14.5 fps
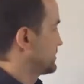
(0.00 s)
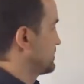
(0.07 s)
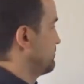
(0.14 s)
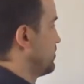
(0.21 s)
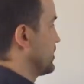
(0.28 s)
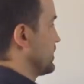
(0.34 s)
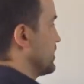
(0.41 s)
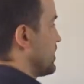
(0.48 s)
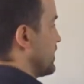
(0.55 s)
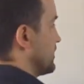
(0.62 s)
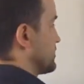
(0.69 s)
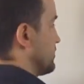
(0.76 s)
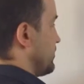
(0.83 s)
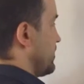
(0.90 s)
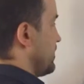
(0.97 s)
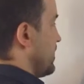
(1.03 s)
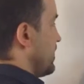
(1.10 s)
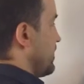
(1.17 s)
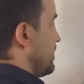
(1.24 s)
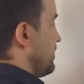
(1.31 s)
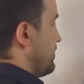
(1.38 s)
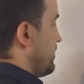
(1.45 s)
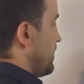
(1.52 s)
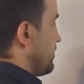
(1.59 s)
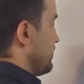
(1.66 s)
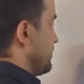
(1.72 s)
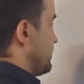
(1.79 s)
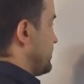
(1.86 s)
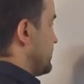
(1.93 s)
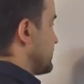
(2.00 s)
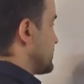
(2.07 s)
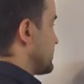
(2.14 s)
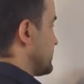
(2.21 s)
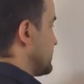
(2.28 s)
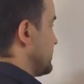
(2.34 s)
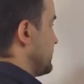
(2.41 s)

some money on it. So then this